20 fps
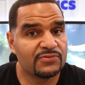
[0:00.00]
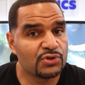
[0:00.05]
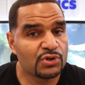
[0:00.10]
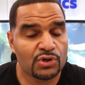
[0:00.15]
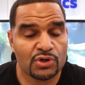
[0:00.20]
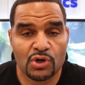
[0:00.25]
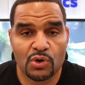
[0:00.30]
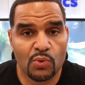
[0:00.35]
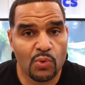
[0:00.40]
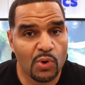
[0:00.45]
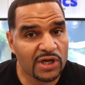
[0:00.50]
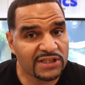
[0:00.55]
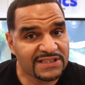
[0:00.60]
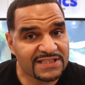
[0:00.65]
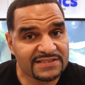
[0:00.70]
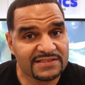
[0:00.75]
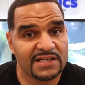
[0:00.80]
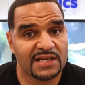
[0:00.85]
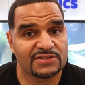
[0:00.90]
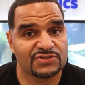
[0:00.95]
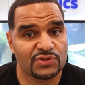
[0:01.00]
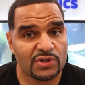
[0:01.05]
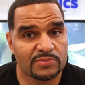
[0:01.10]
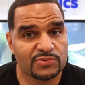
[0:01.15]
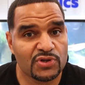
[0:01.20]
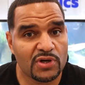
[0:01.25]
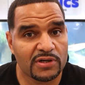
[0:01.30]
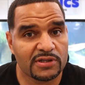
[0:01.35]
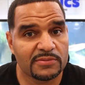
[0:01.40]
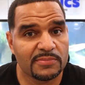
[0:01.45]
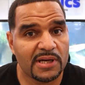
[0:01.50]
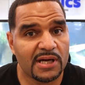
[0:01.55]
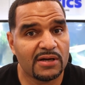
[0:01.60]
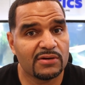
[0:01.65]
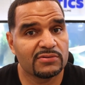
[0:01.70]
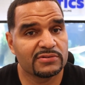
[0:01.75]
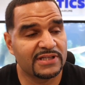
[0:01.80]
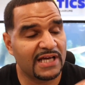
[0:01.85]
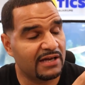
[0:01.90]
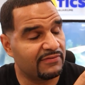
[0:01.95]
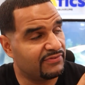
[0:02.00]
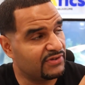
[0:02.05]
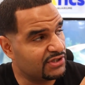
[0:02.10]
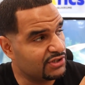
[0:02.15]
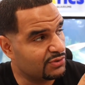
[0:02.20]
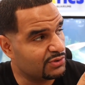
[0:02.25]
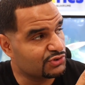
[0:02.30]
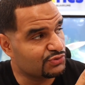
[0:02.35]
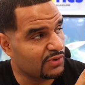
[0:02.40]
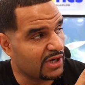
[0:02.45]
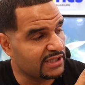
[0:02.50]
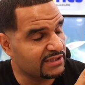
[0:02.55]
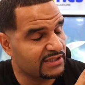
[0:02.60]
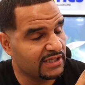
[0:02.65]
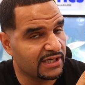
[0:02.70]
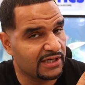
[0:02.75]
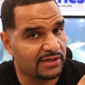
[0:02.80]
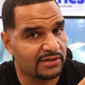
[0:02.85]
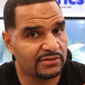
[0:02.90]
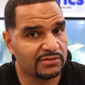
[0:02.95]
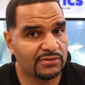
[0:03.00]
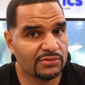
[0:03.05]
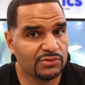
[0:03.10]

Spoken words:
if you don't know what disaster I'm talking about, that video is right there.